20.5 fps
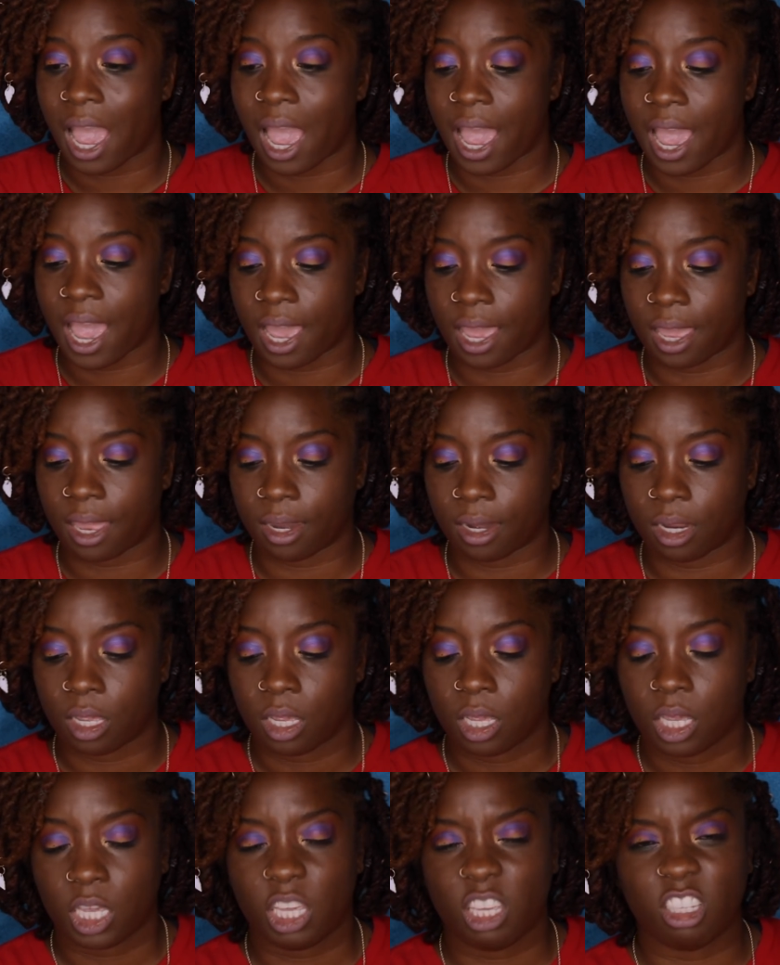and
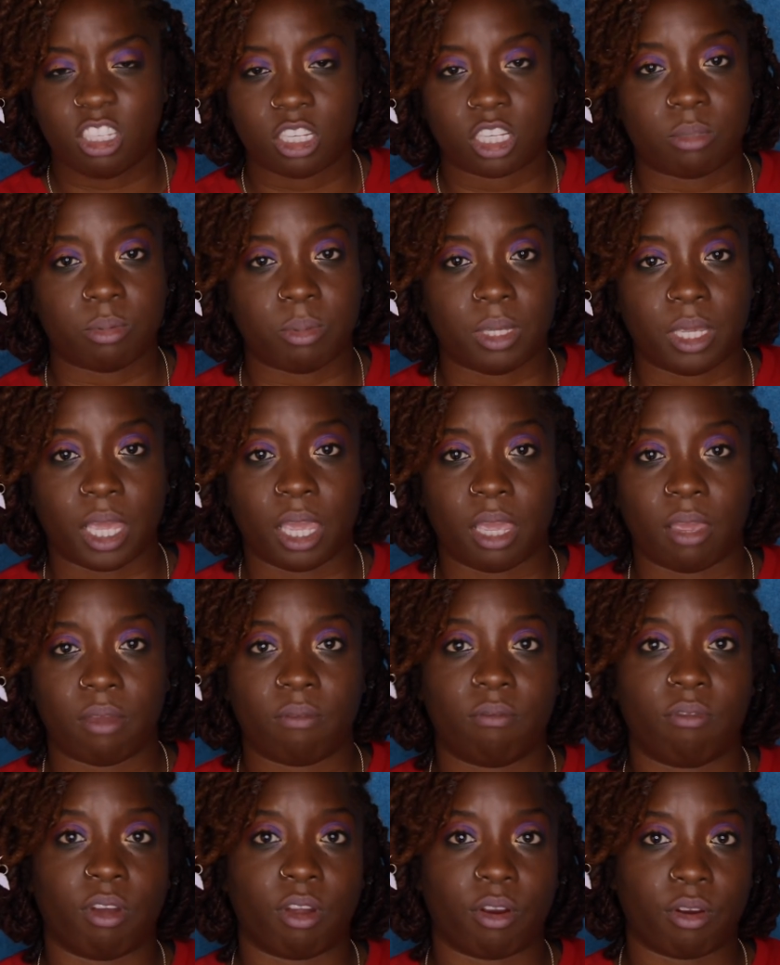he just
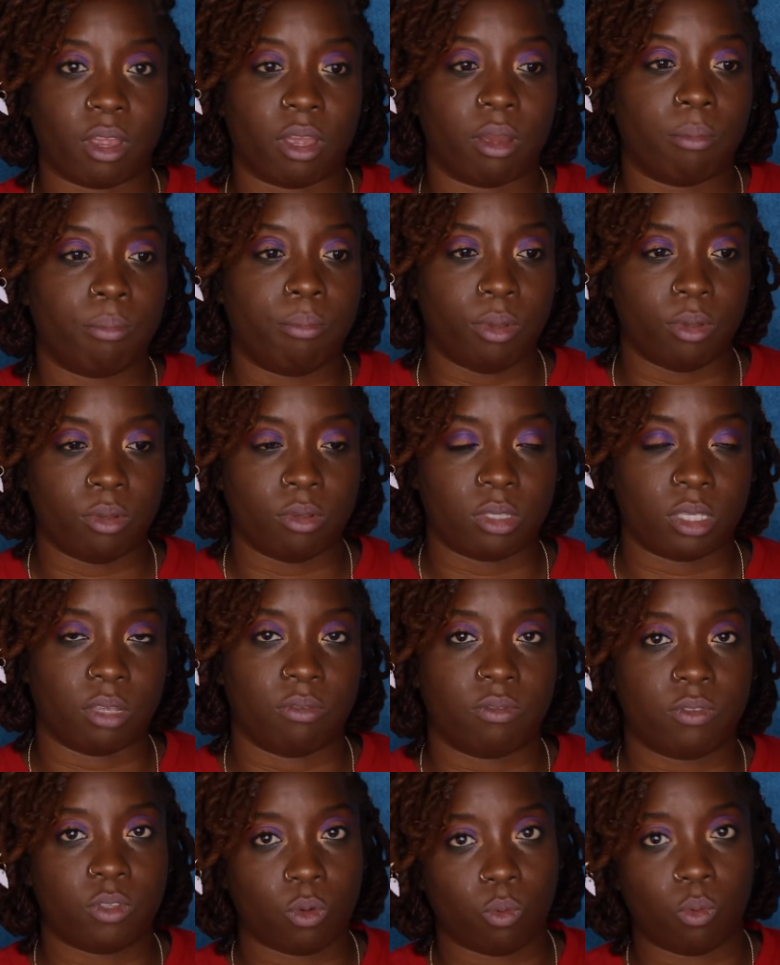became very
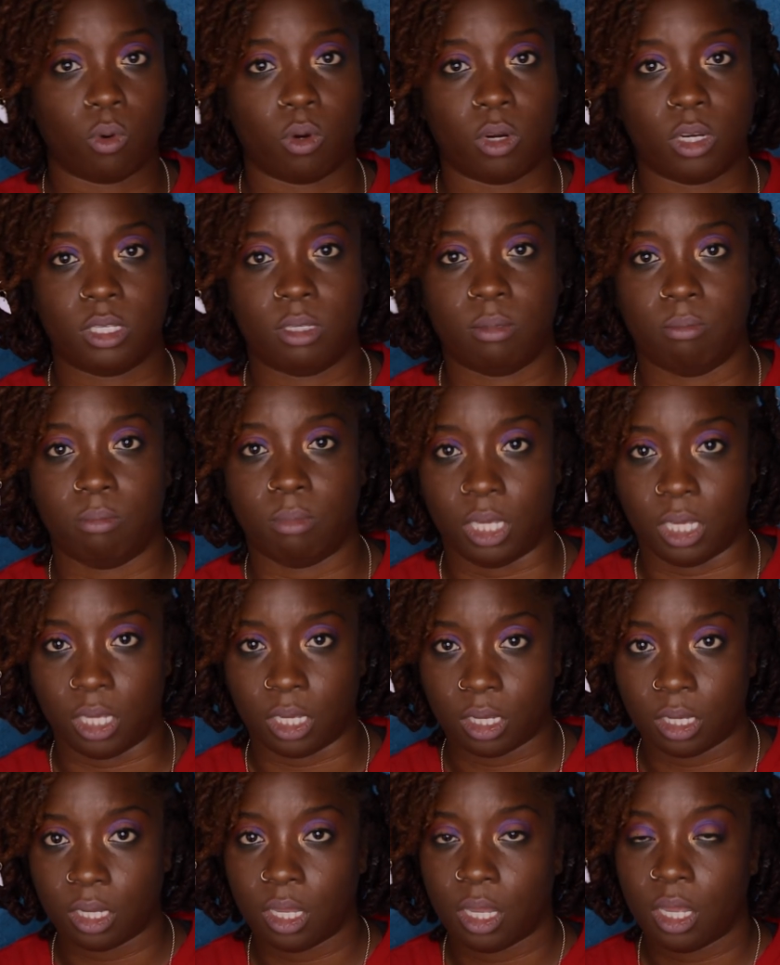abusive towards
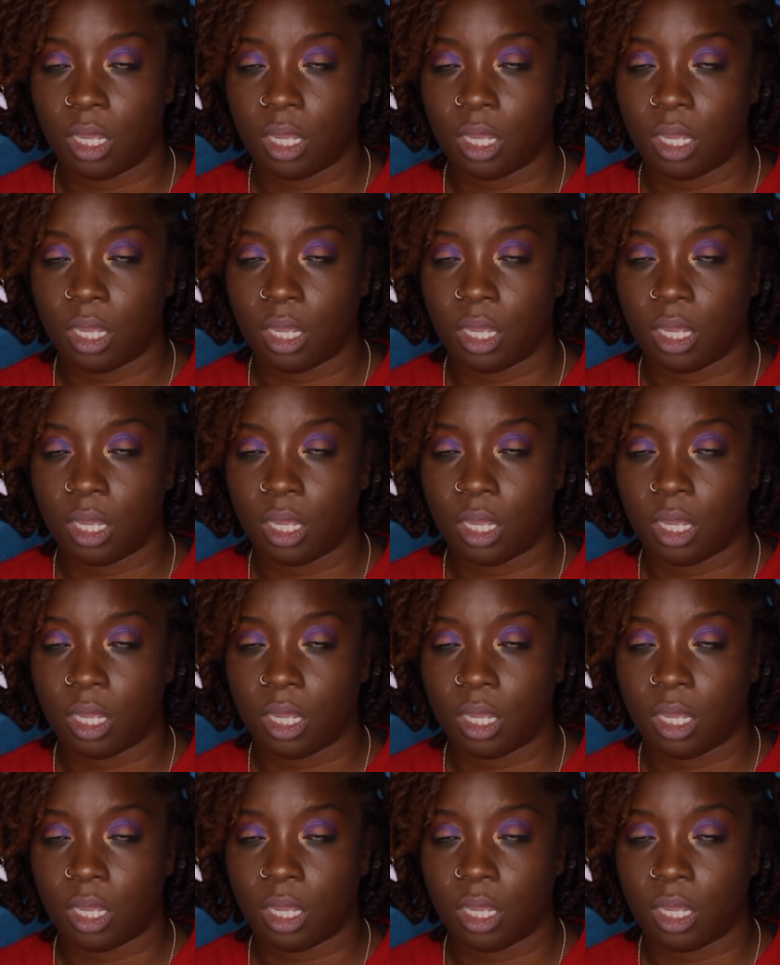me.